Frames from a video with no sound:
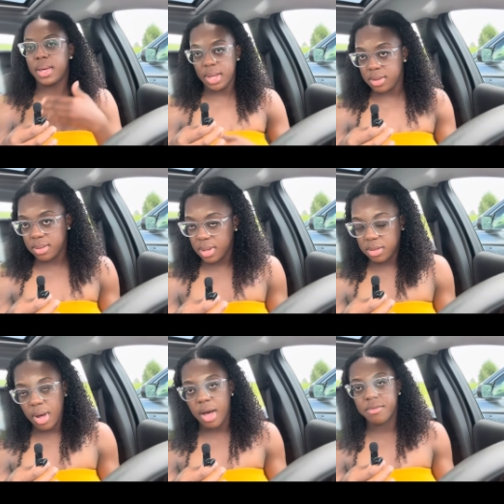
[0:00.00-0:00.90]
it's
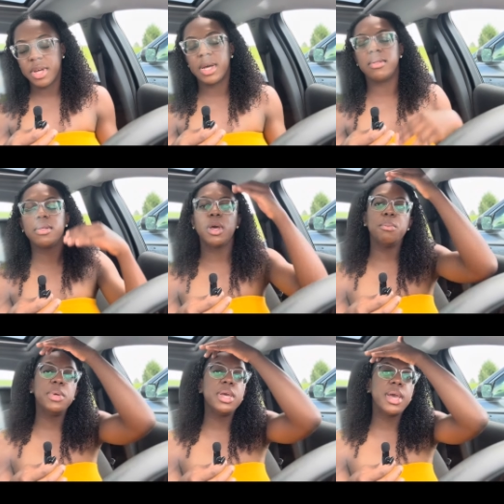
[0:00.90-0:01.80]
obvious,
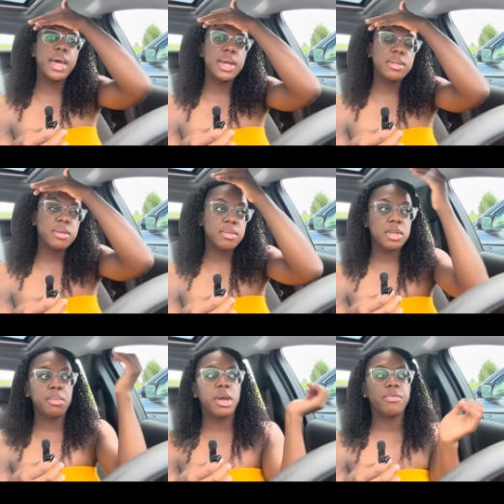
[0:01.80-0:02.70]
me getting to
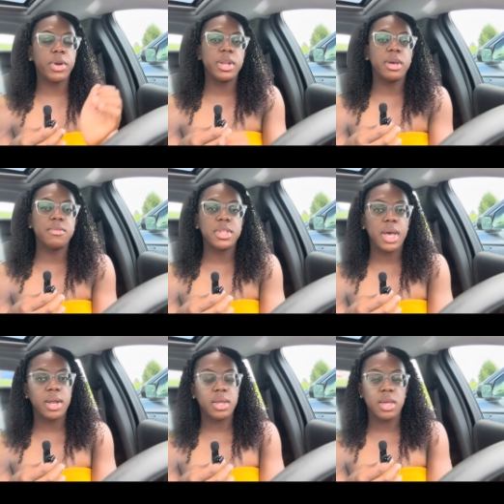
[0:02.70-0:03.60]
see my friend of
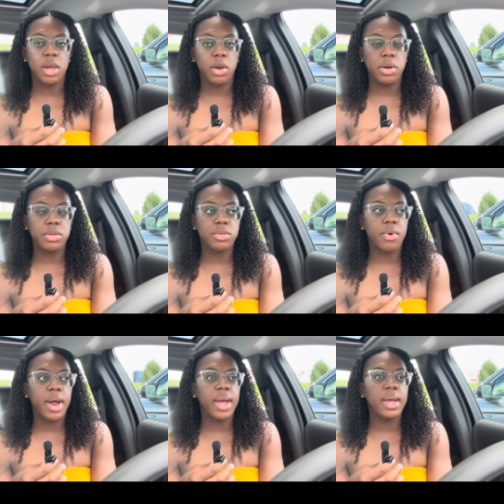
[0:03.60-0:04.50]
10 years,
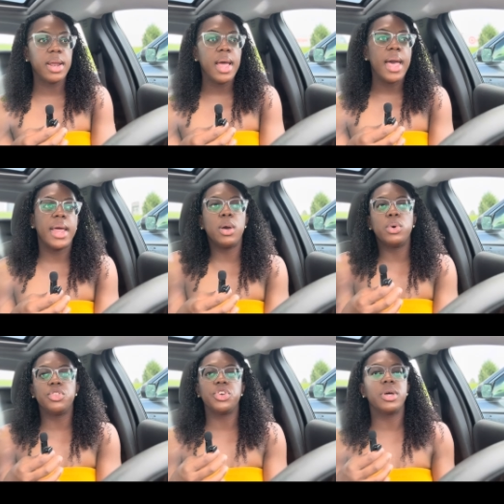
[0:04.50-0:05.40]
right? And it
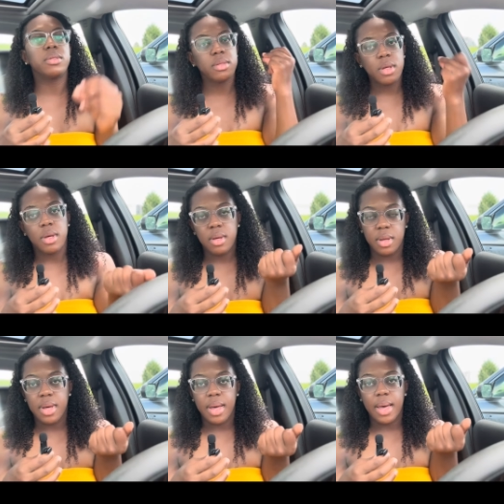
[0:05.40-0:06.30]
was just
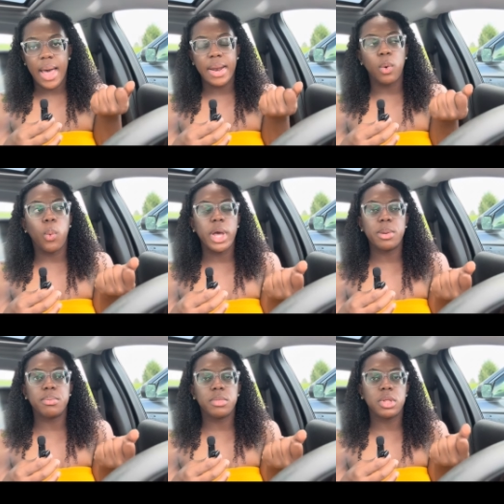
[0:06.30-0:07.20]
at a
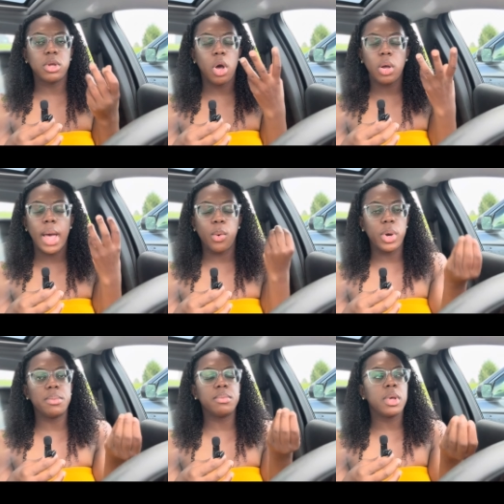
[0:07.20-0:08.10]
whims, you know, at
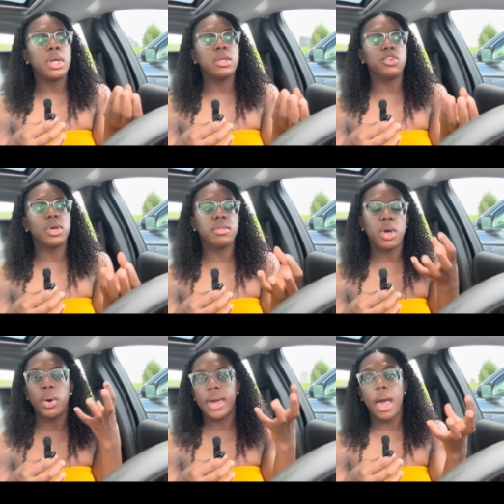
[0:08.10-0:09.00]
whim to just
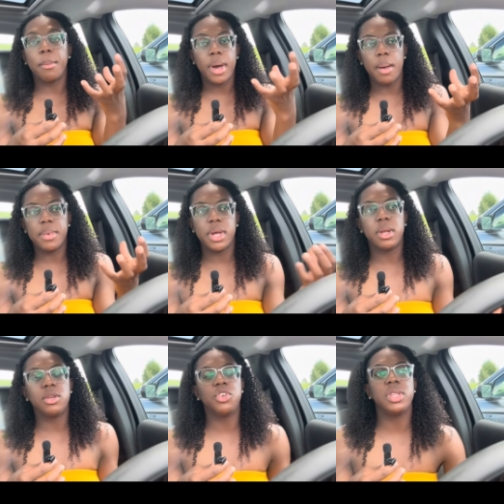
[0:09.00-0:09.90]
say, okay, I'm
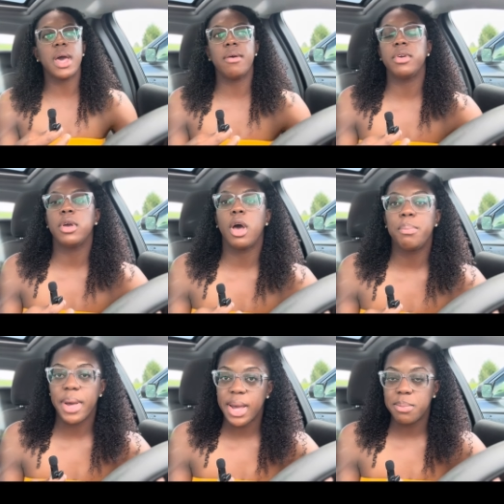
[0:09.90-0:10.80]
coming. She's having
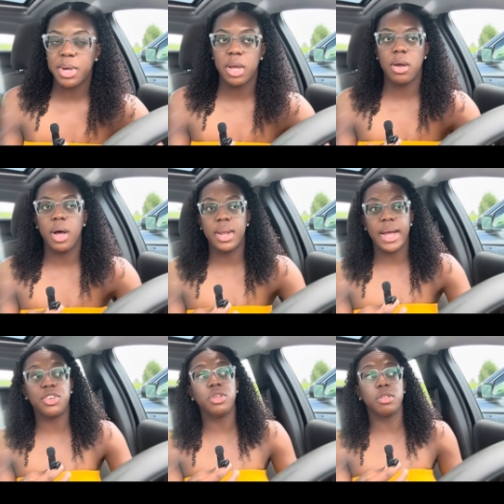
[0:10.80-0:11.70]
a baby and all
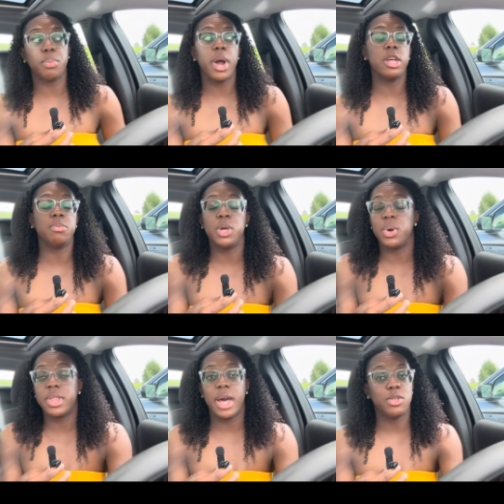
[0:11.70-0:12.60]
that. She surprised me
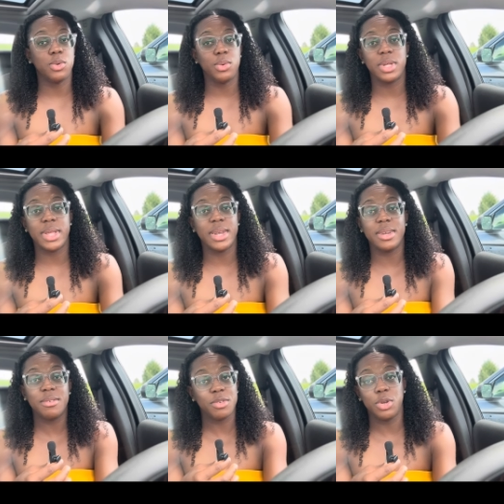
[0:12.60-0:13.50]
with that too, because I
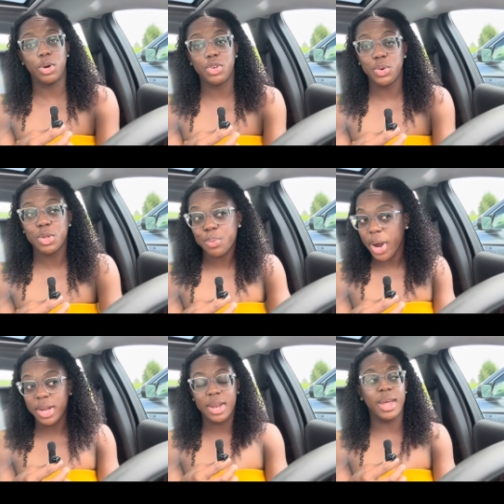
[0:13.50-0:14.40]
didn't even know she was
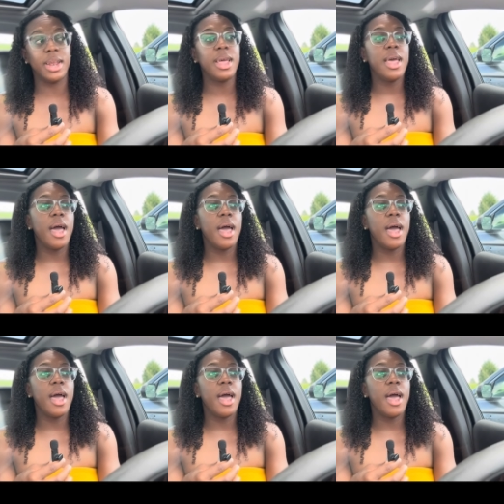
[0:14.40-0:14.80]
pregnant.